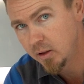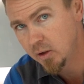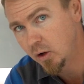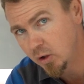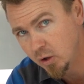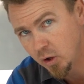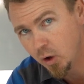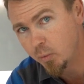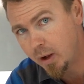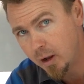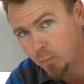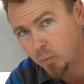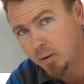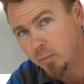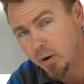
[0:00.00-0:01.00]
you can go
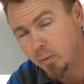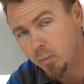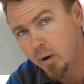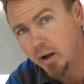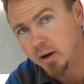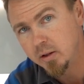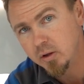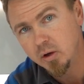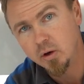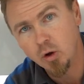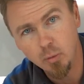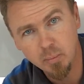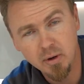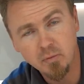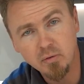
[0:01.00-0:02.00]
around one by one, and you can
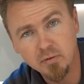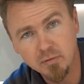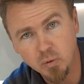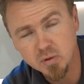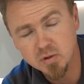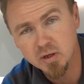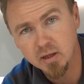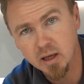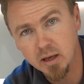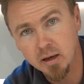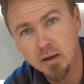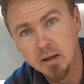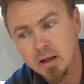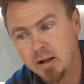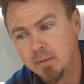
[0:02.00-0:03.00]
open every faucet
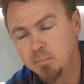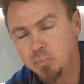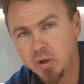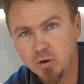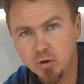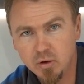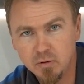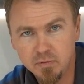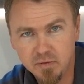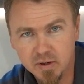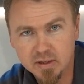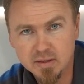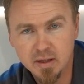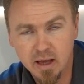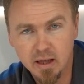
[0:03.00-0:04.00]
again, and you can
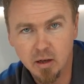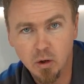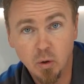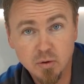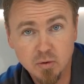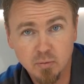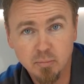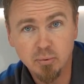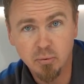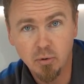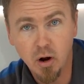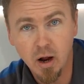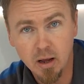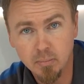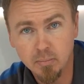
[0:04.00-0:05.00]
fix that loss of
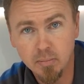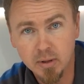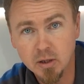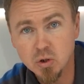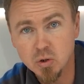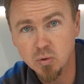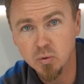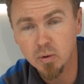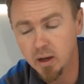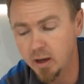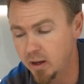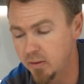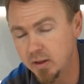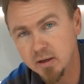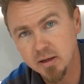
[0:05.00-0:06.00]
prime issue
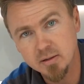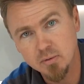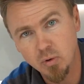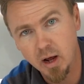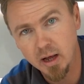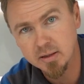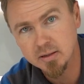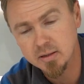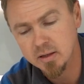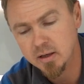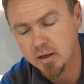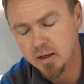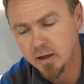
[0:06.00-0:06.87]
that does arise.